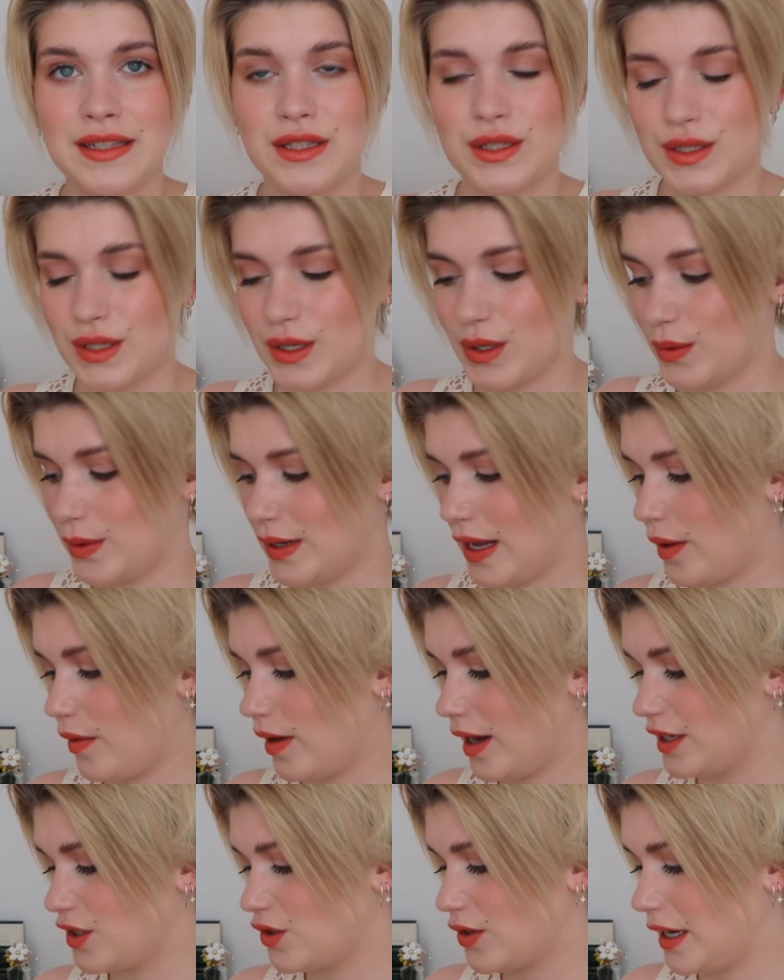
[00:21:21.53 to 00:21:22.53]
So now
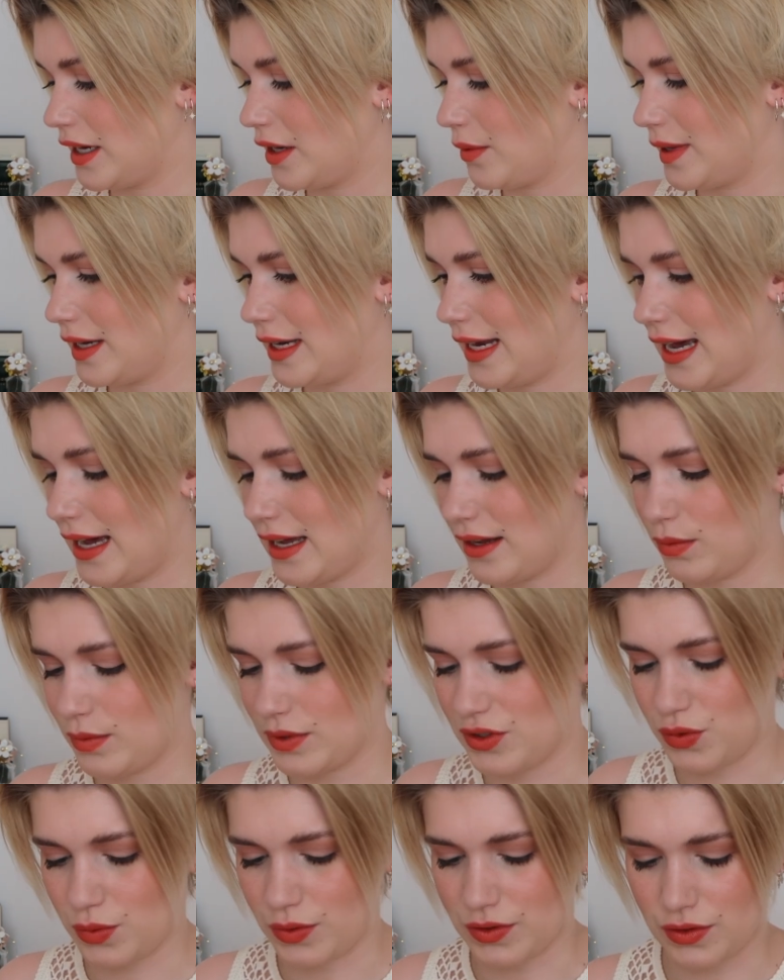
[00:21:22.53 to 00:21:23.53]
I tried it with that,
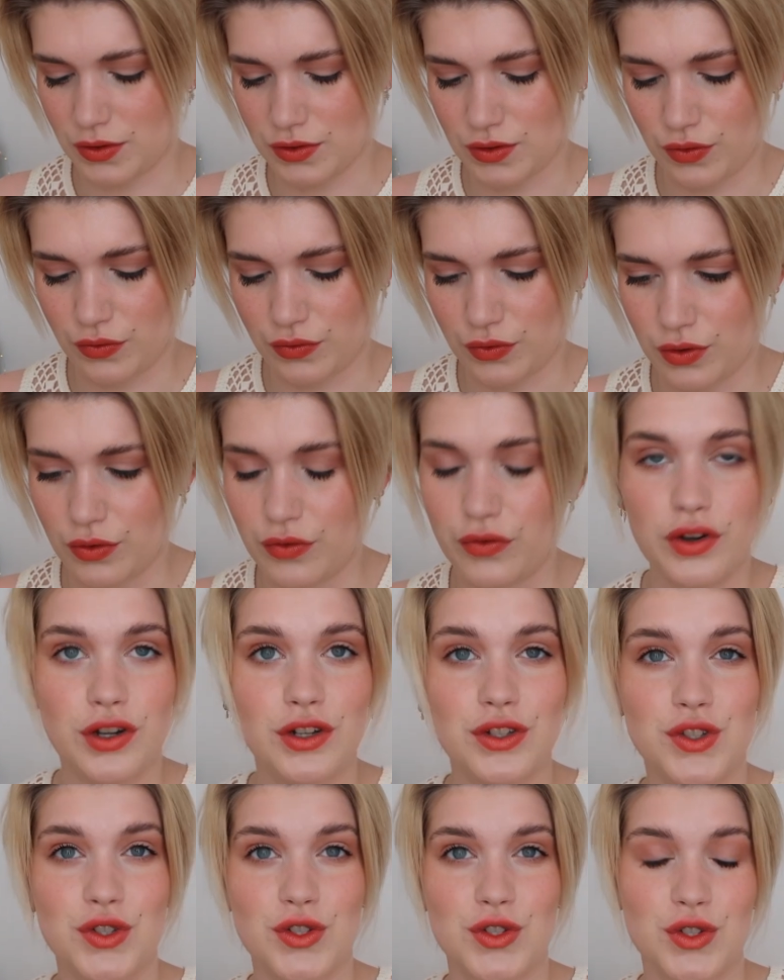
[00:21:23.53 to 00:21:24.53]
which was also for a
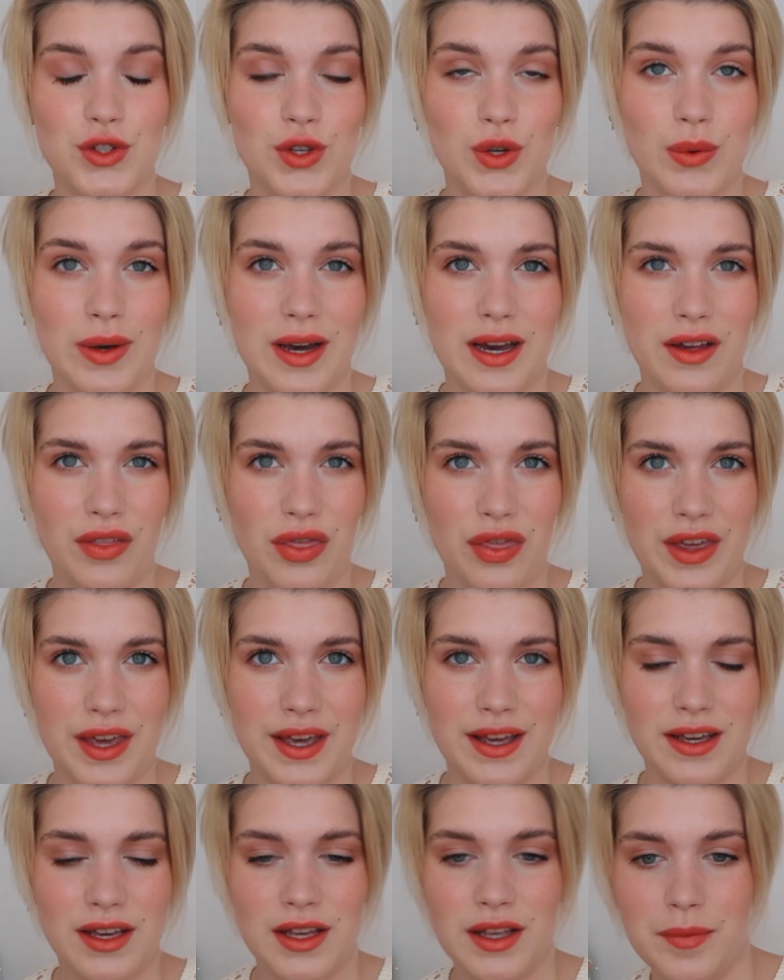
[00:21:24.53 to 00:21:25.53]
first, so I
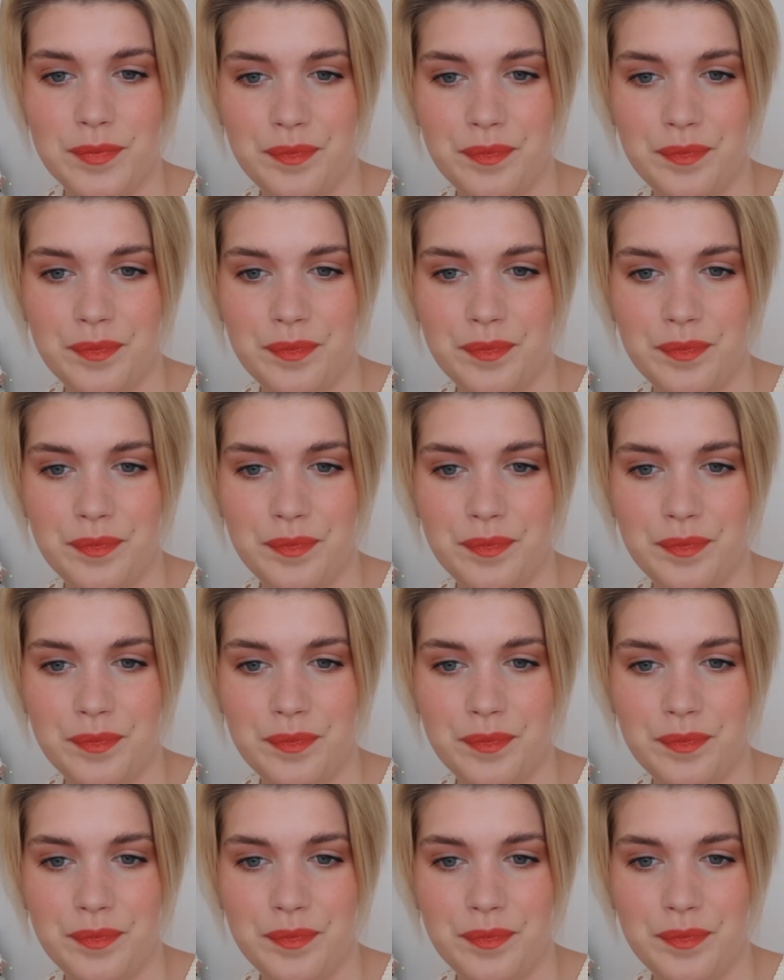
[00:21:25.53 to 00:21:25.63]
think